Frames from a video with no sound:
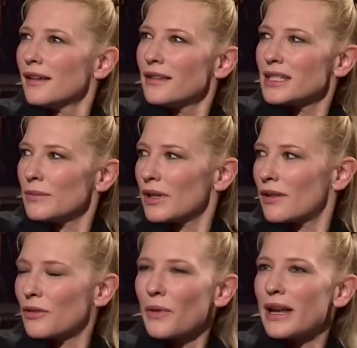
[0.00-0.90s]
someone
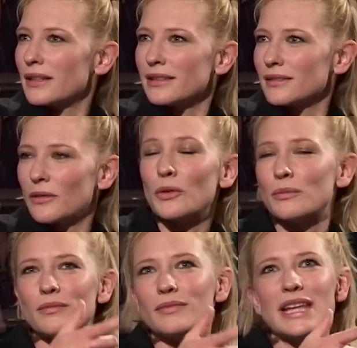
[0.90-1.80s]
threatened or
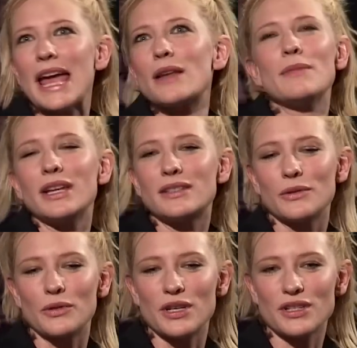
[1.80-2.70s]
dared me to
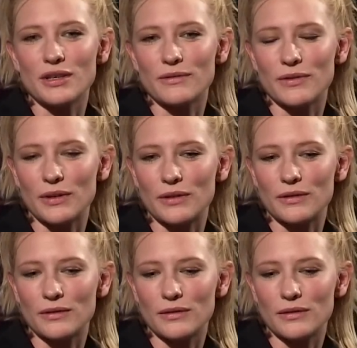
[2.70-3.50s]
audition for